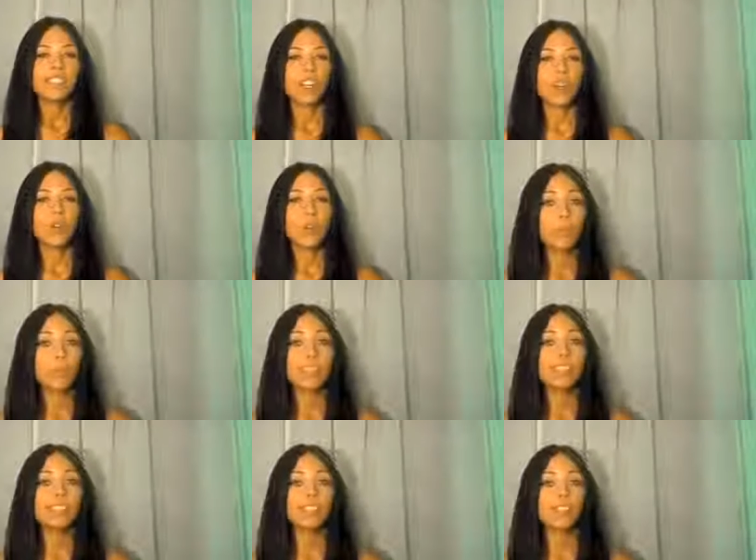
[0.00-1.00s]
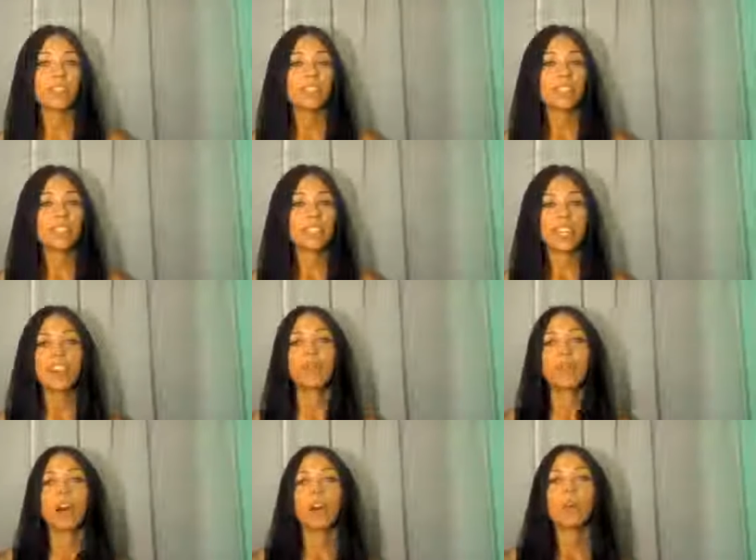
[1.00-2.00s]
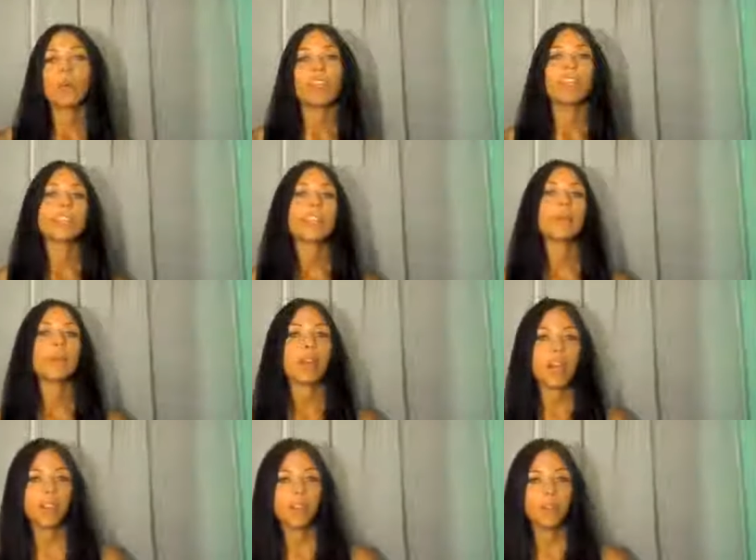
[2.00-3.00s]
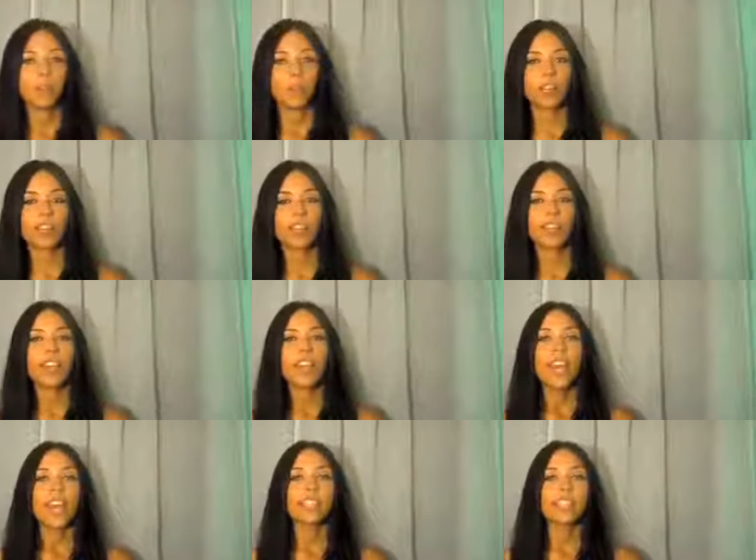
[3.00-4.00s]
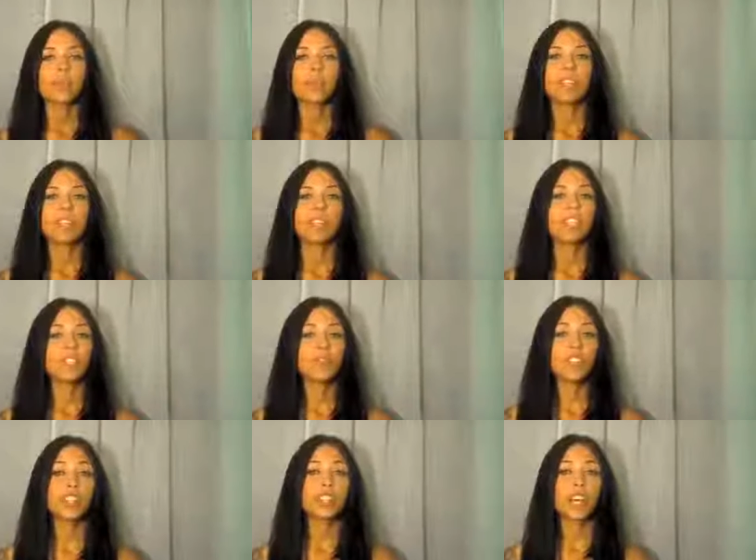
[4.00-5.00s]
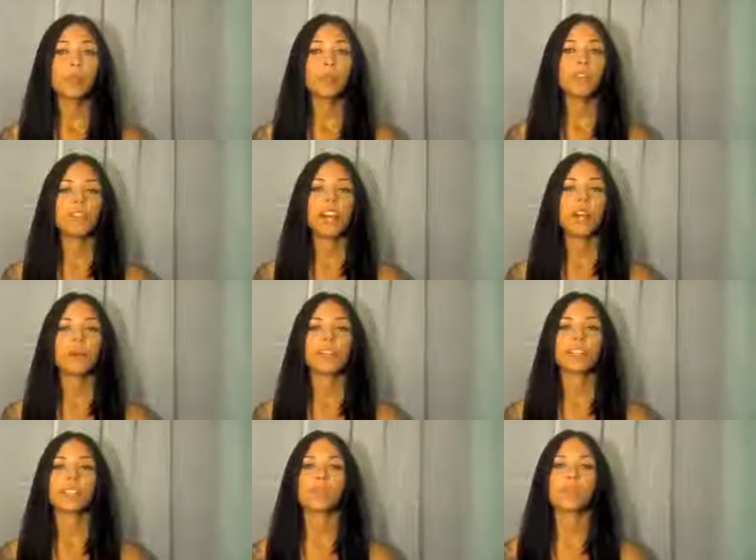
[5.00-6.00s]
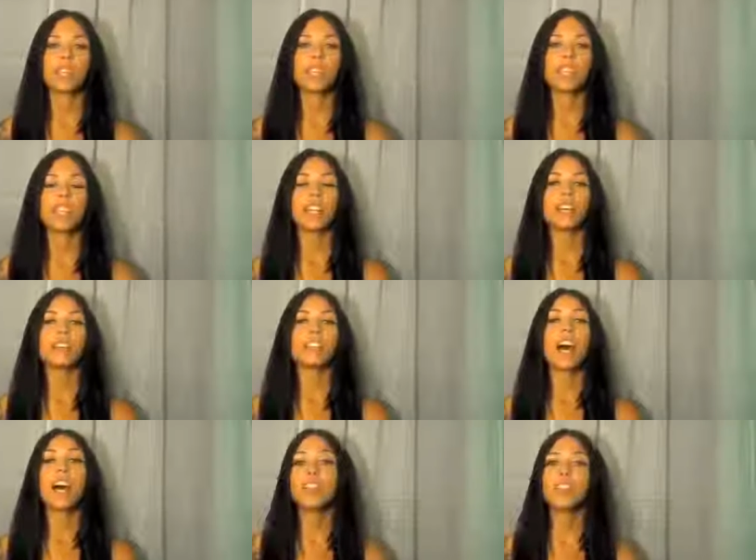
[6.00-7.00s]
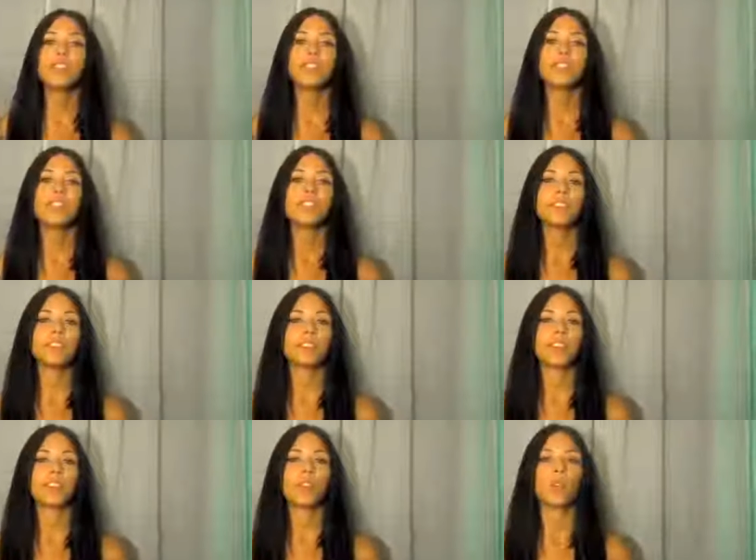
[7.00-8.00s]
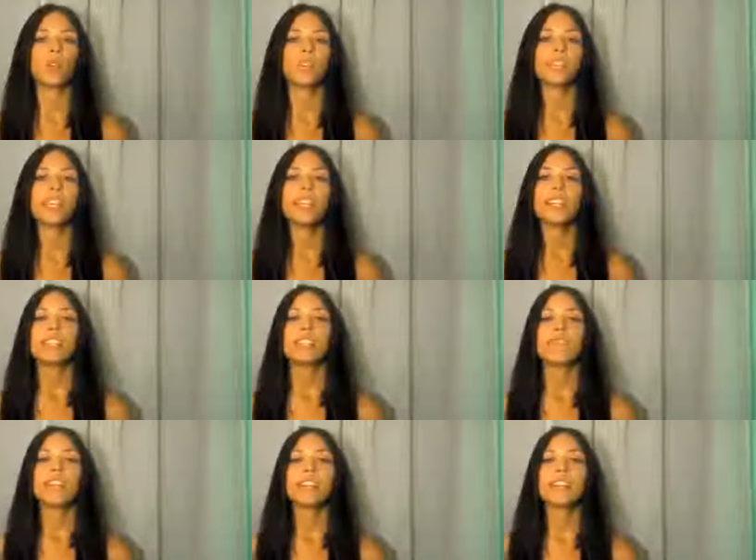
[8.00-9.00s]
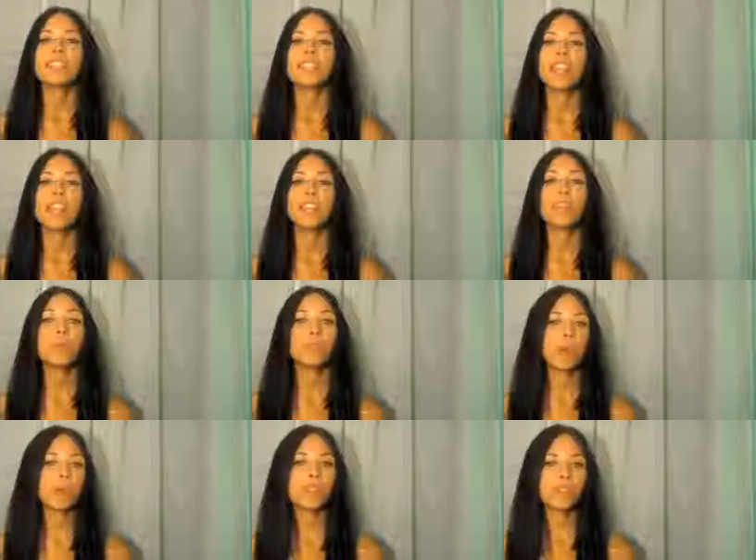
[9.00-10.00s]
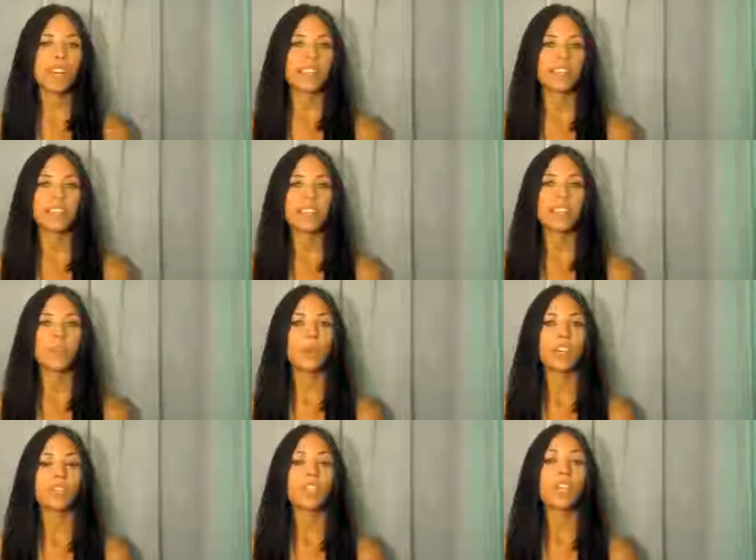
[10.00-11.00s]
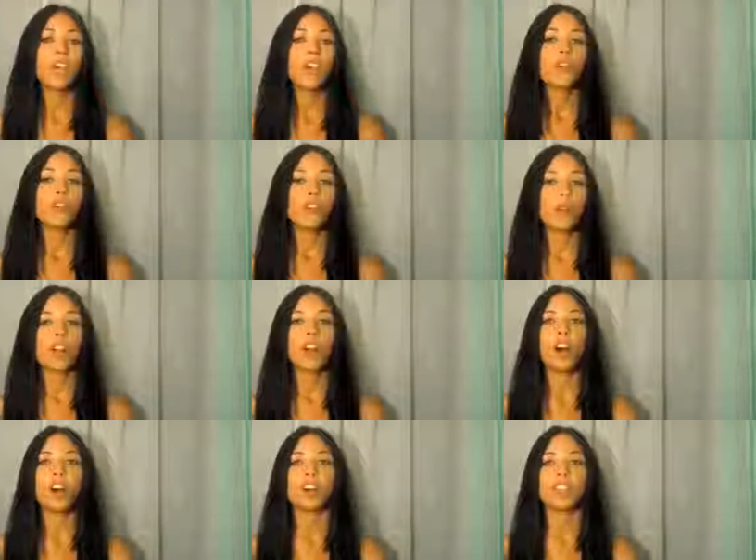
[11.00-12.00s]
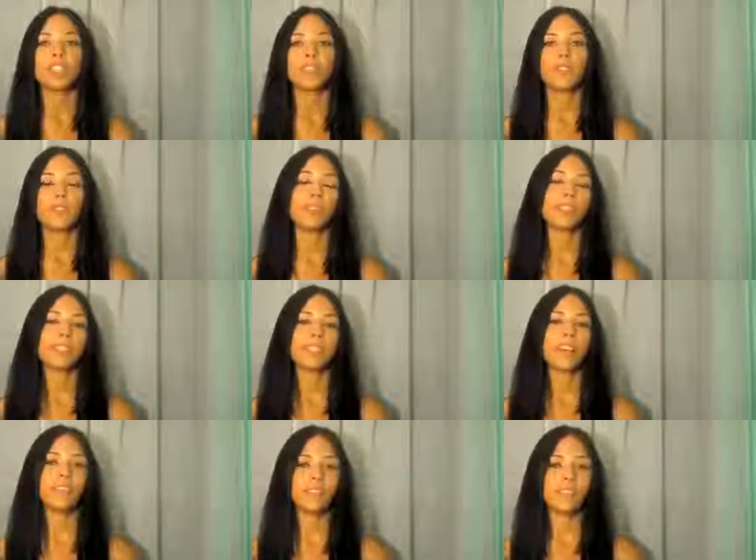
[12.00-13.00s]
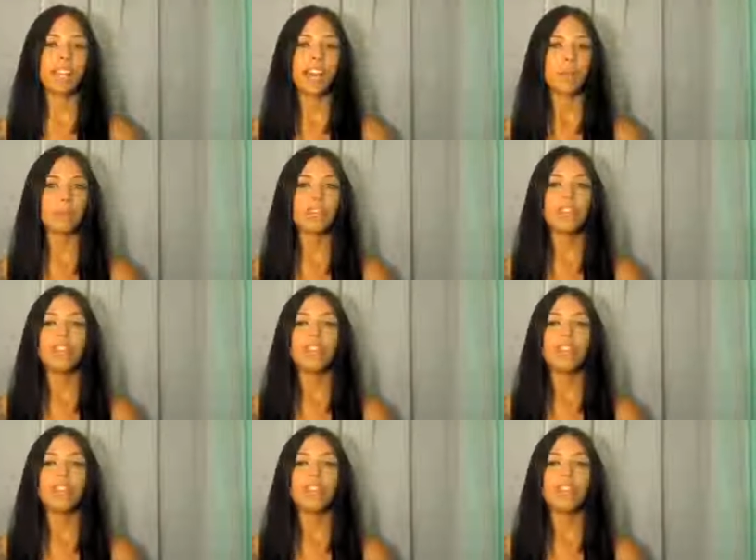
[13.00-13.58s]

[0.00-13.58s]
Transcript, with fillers: So basically, Dave Pell wakes up every morning and spends his first couple of hours reading a ton of different news articles to find the 10 most fascinating ones for all his viewers of his app.